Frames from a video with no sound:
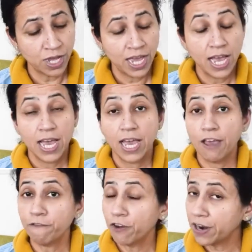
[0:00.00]
If
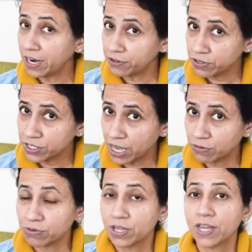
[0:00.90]
on ultrasound
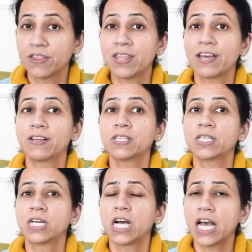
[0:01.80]
there is
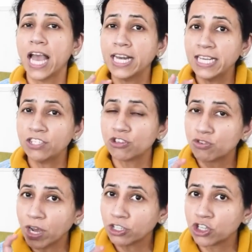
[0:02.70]
any
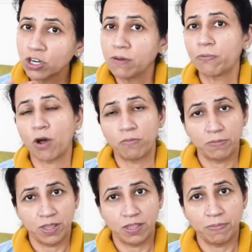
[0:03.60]
structural problem
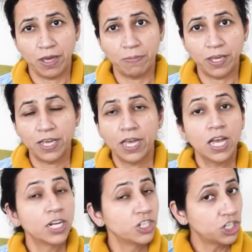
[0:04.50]
in the baby,
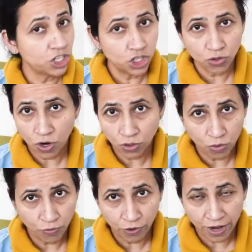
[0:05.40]
just do not go
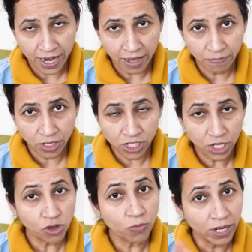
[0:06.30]
for NIPT.
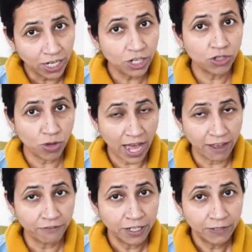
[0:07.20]
You may need to have
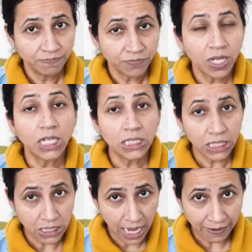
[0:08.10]
the
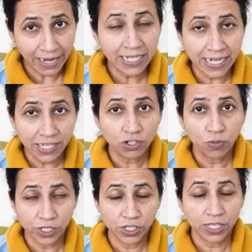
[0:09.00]
direct test, which
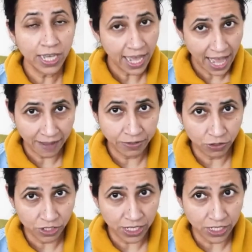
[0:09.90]
is the
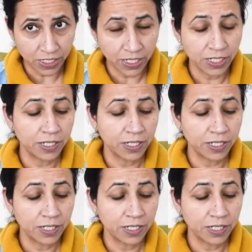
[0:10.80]
amniocentesis.